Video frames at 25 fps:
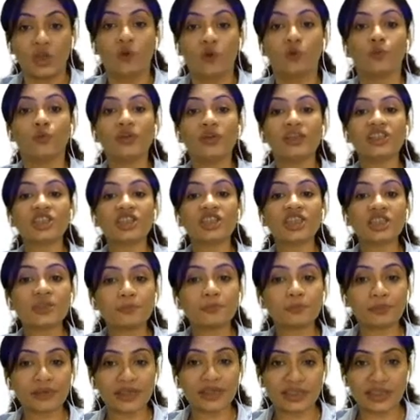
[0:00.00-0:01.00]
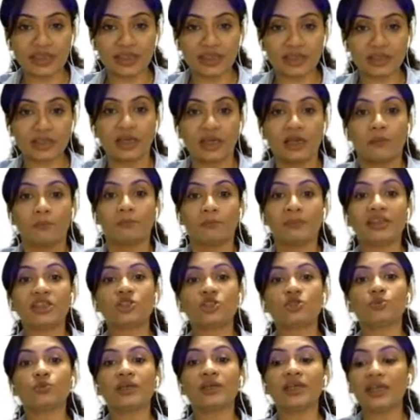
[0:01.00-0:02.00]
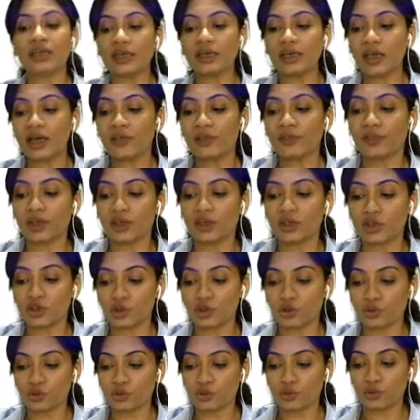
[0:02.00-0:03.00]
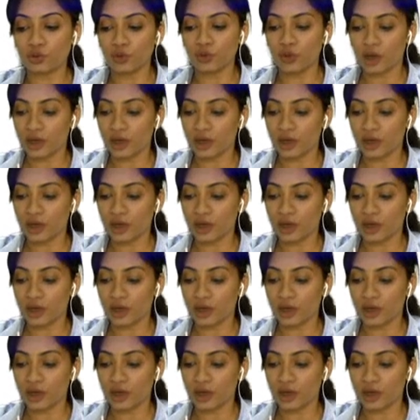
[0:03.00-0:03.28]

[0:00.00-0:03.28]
which is present between the two